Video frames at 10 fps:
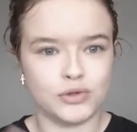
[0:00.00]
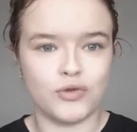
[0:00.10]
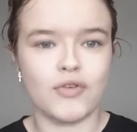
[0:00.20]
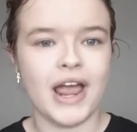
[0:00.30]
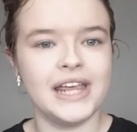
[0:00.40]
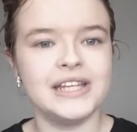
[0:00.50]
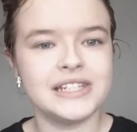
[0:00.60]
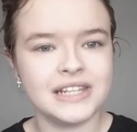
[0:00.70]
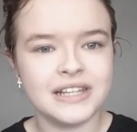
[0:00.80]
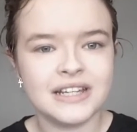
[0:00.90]
was
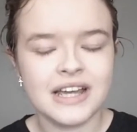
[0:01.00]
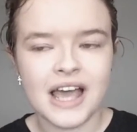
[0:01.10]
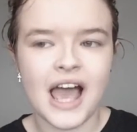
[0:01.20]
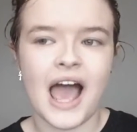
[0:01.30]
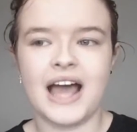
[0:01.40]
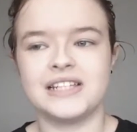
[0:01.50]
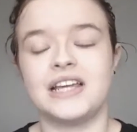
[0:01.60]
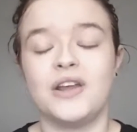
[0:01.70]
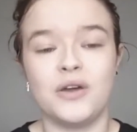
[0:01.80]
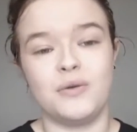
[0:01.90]
great, and
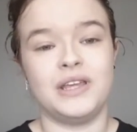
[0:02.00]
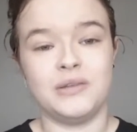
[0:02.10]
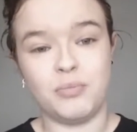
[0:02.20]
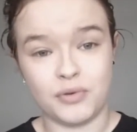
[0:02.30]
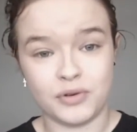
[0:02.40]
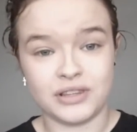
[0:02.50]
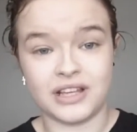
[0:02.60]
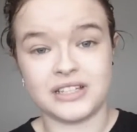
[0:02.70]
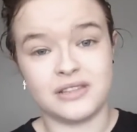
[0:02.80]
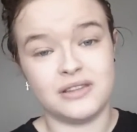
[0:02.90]
I know in the book
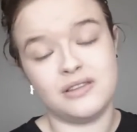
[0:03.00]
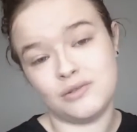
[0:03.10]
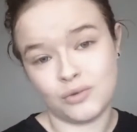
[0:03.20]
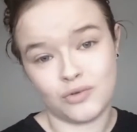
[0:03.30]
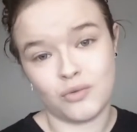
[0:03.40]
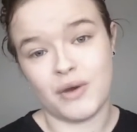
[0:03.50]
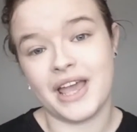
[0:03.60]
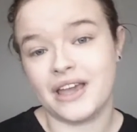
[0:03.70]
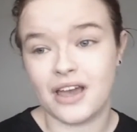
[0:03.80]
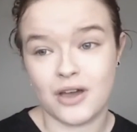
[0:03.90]
that's sort of the
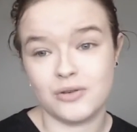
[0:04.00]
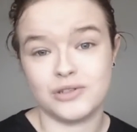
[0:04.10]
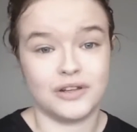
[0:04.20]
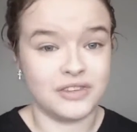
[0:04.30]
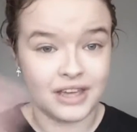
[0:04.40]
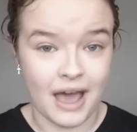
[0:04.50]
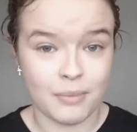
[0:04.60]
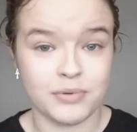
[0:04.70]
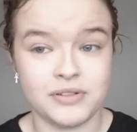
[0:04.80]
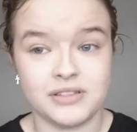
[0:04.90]
way it goes, nothing
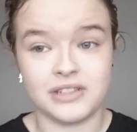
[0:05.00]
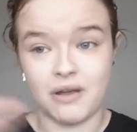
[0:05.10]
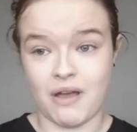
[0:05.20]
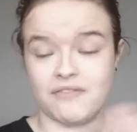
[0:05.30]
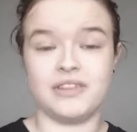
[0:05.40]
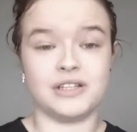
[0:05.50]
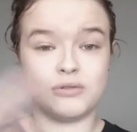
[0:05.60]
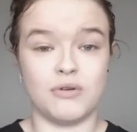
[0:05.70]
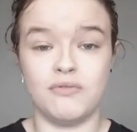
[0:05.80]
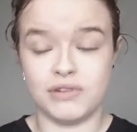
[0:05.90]
happens, you know, everything's
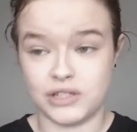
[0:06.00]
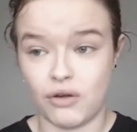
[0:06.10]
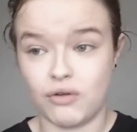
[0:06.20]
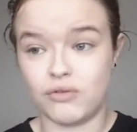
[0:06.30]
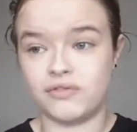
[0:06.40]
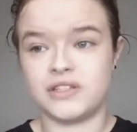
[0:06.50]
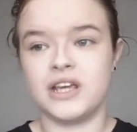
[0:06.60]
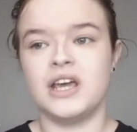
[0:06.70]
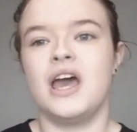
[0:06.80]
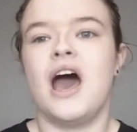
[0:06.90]
sort of resolved,
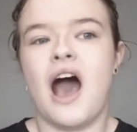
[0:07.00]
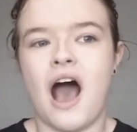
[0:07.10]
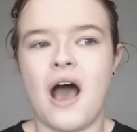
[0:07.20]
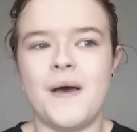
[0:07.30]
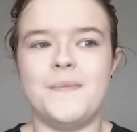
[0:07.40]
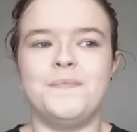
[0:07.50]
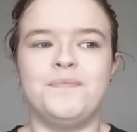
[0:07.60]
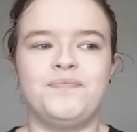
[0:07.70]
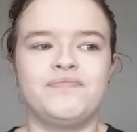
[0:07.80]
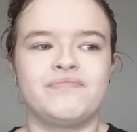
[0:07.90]

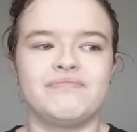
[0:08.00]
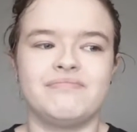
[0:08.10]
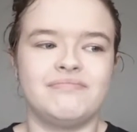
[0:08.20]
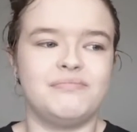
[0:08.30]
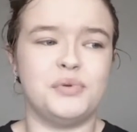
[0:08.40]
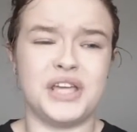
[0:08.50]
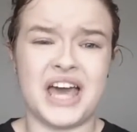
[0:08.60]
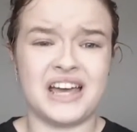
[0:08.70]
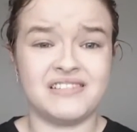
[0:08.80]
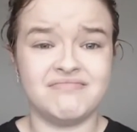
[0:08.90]
but
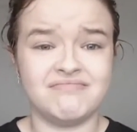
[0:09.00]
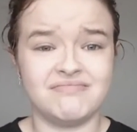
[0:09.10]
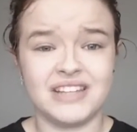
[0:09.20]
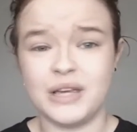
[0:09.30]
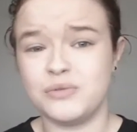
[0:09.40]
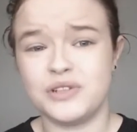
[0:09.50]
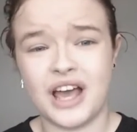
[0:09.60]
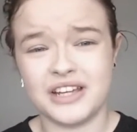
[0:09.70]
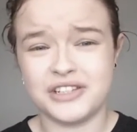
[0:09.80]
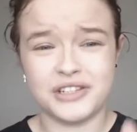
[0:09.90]
yeah,
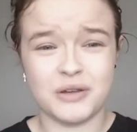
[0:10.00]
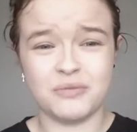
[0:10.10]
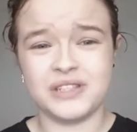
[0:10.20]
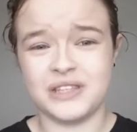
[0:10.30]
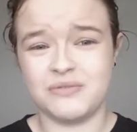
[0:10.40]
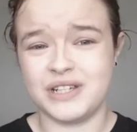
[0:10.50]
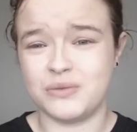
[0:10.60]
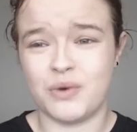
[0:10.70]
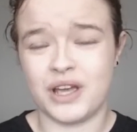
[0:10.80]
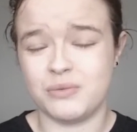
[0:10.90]
I just don't see the
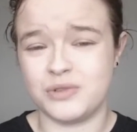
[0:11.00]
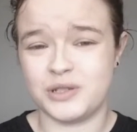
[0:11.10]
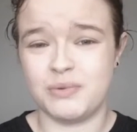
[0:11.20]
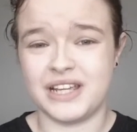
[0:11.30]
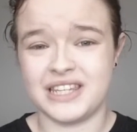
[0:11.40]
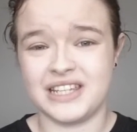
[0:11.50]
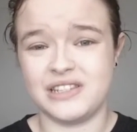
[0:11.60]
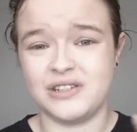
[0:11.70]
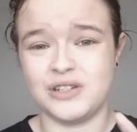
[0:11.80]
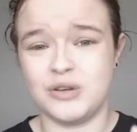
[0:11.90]
reason why it was split
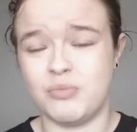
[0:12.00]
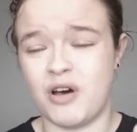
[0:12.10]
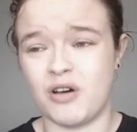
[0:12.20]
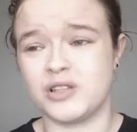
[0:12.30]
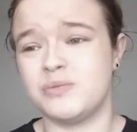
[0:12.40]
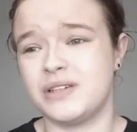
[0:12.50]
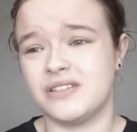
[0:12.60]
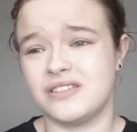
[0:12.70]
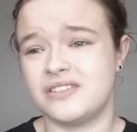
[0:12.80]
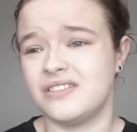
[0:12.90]
into two parts,
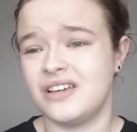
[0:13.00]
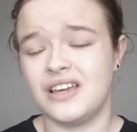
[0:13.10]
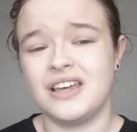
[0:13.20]
because